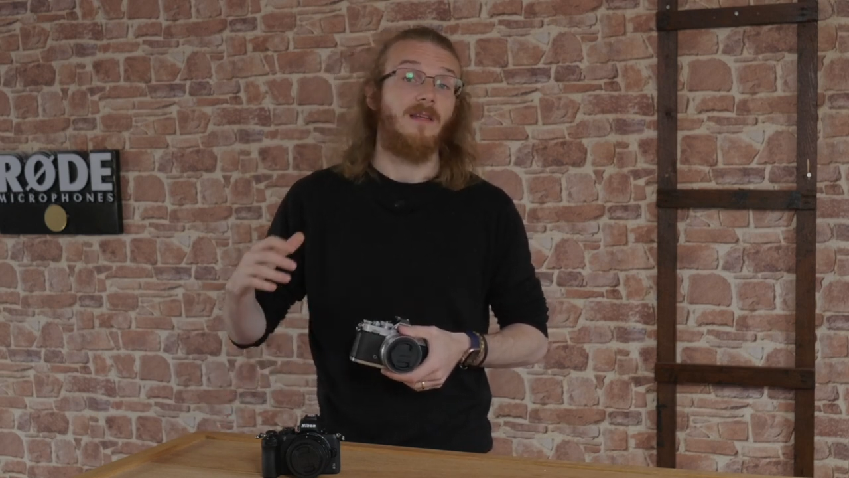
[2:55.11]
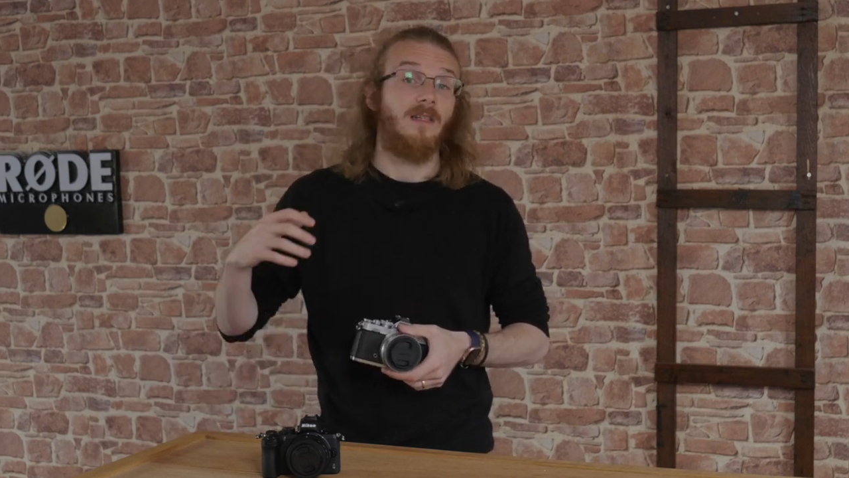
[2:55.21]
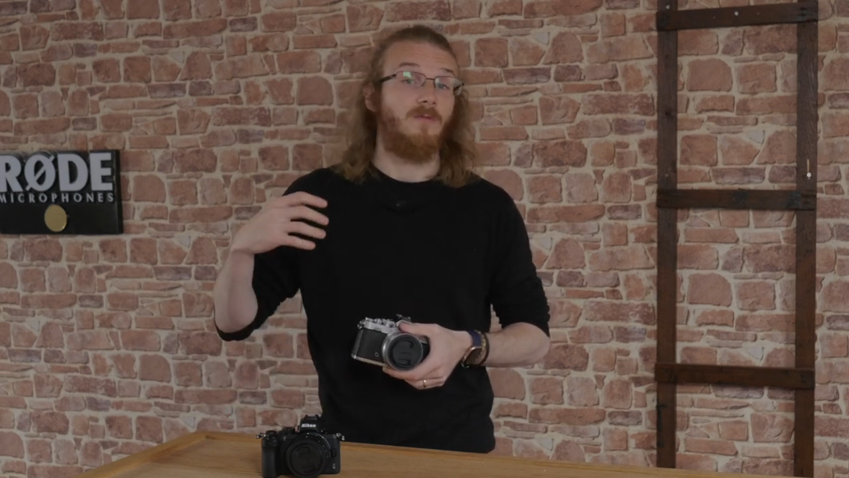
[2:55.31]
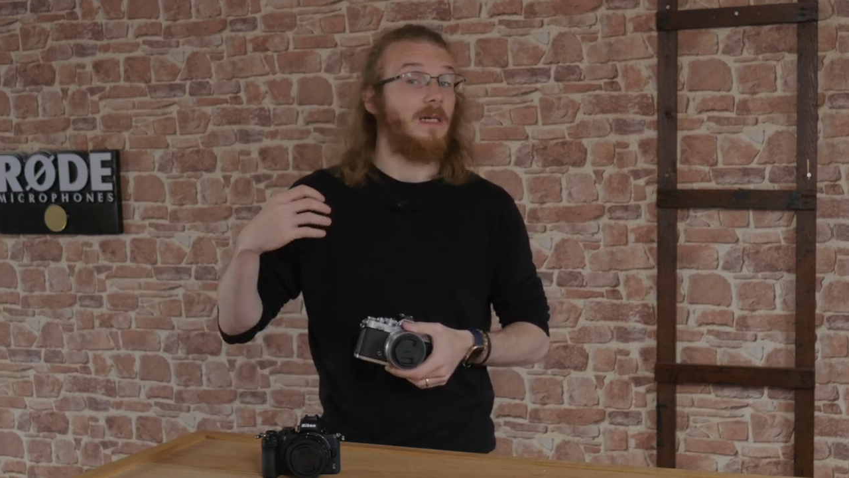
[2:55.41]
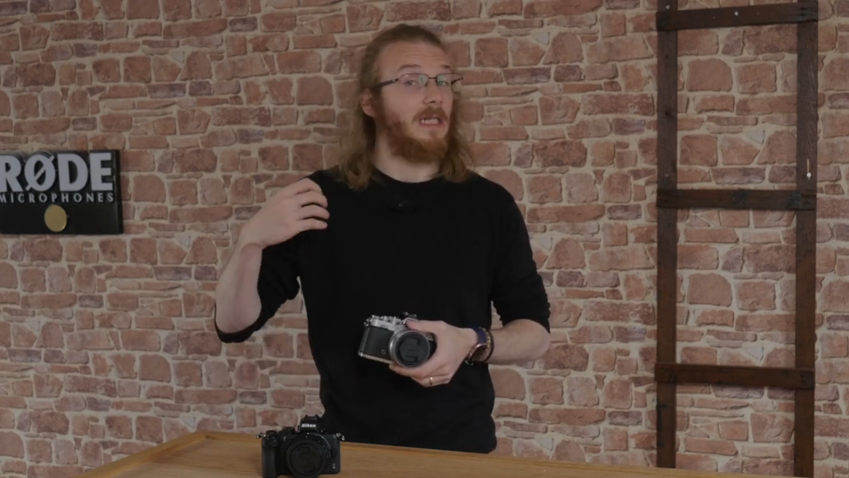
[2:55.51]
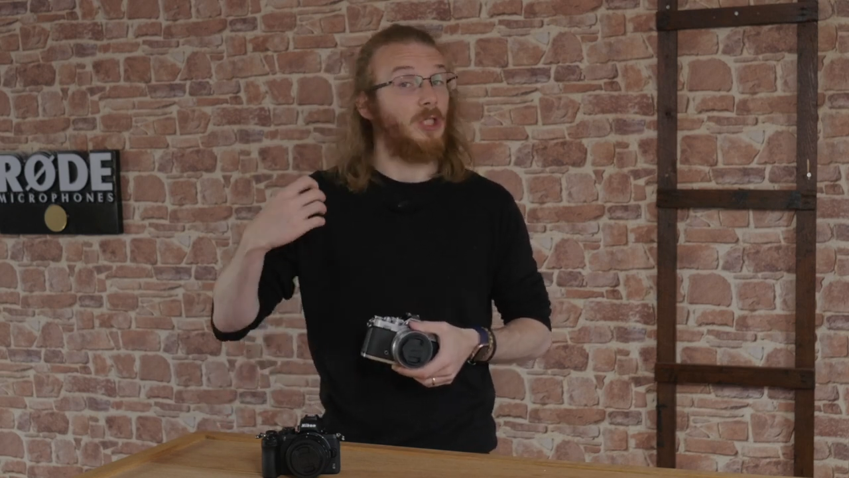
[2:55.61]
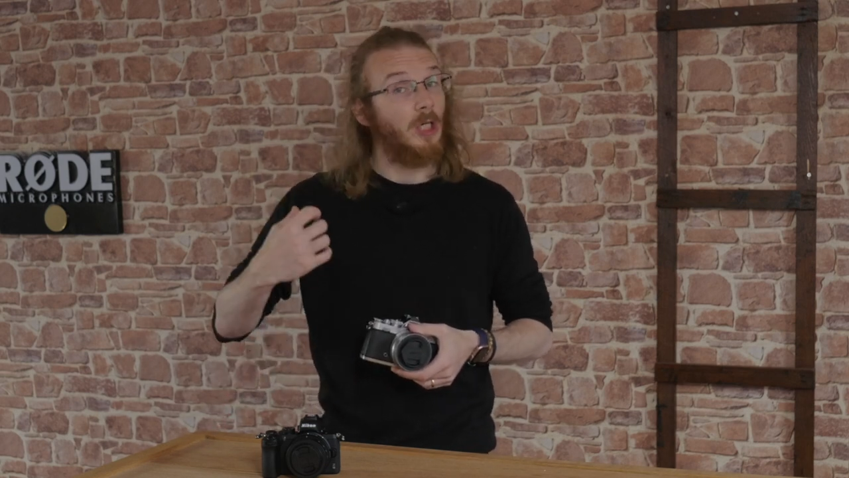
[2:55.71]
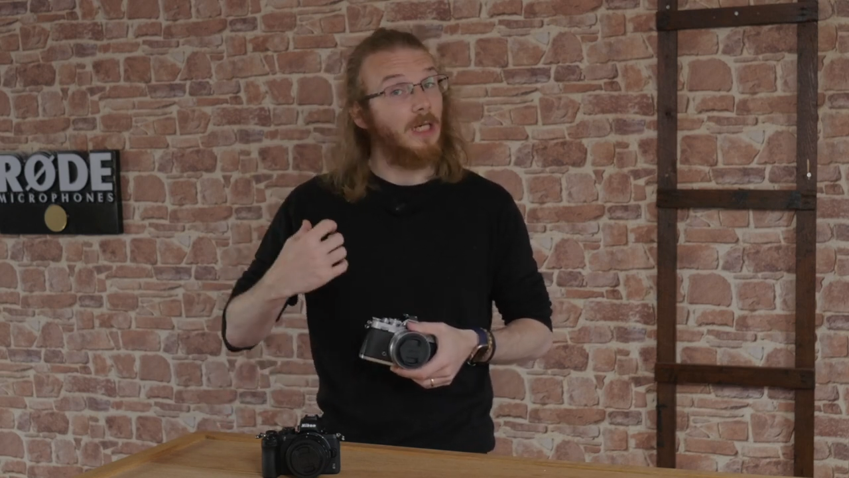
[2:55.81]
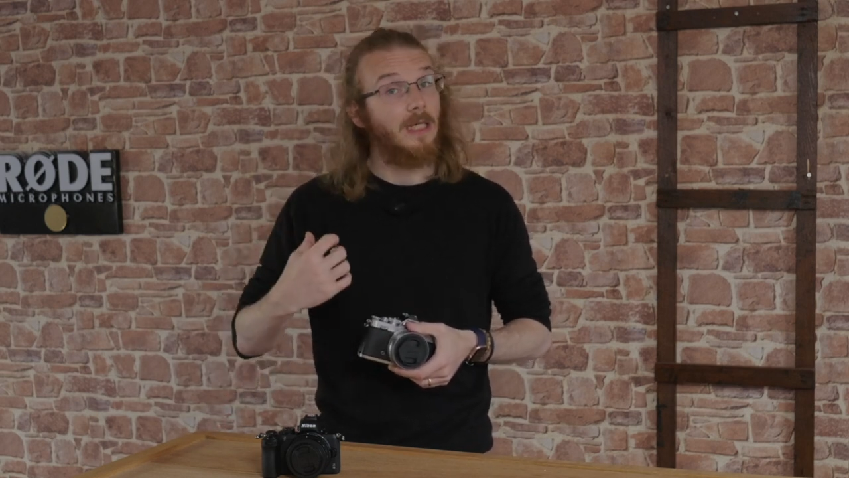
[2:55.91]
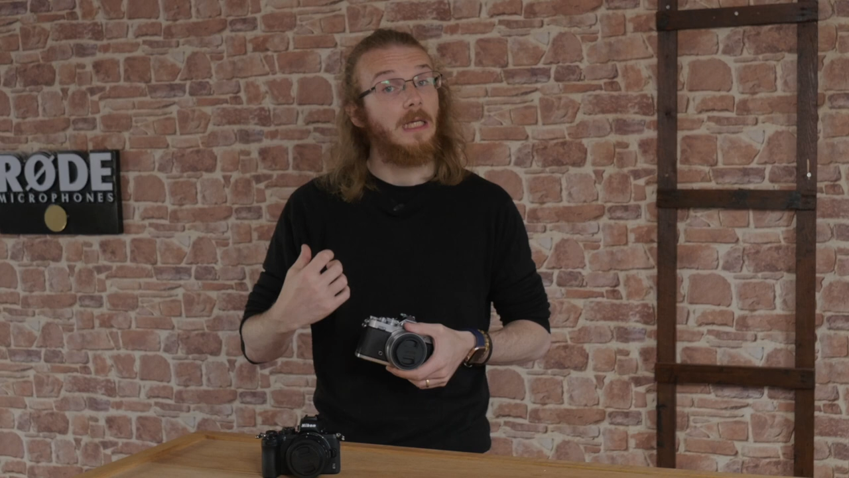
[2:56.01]
is really
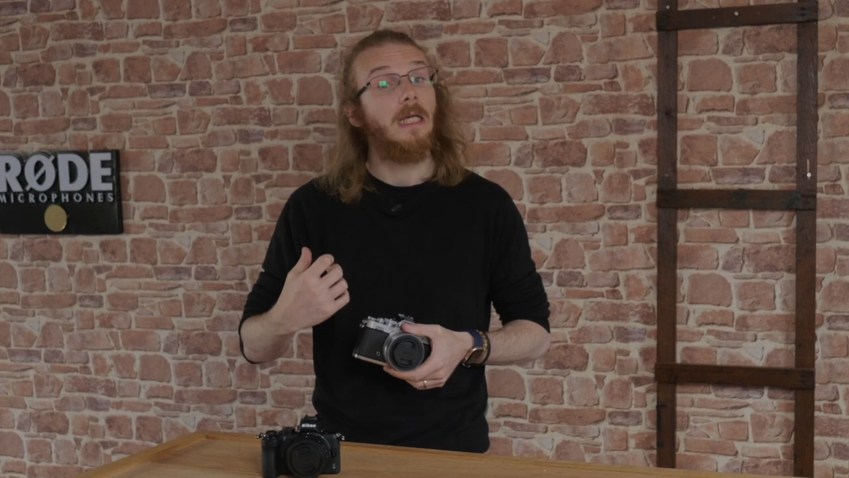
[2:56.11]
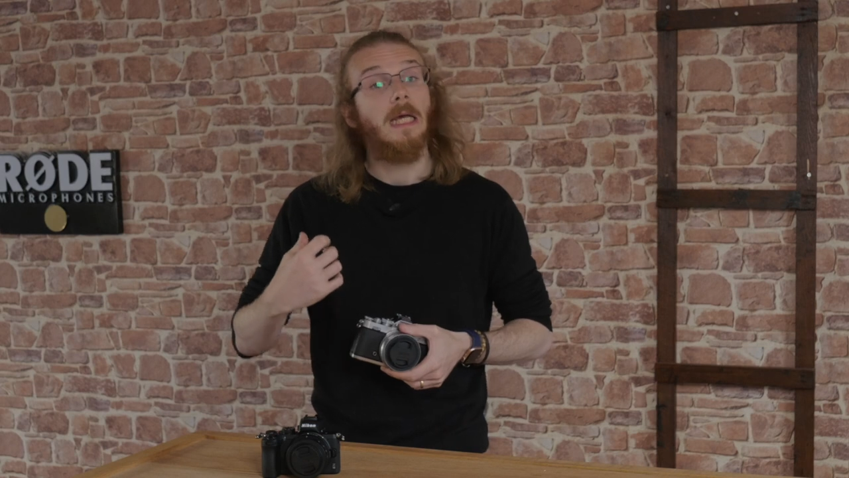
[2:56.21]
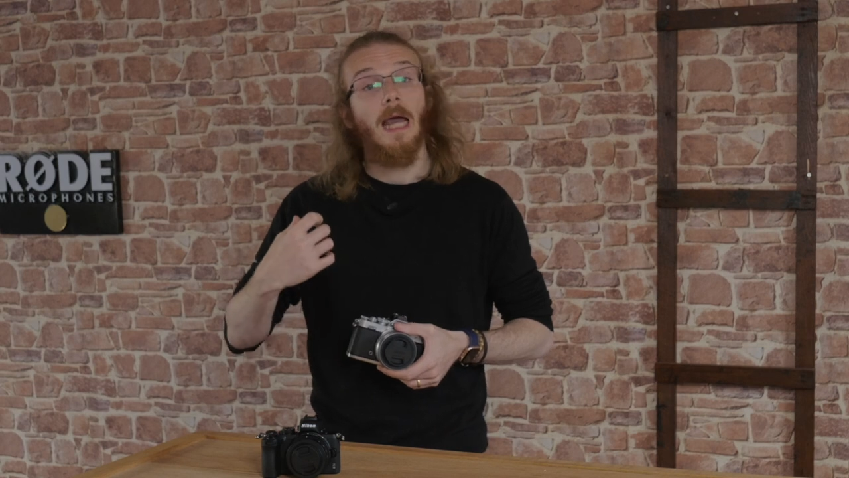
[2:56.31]
chunky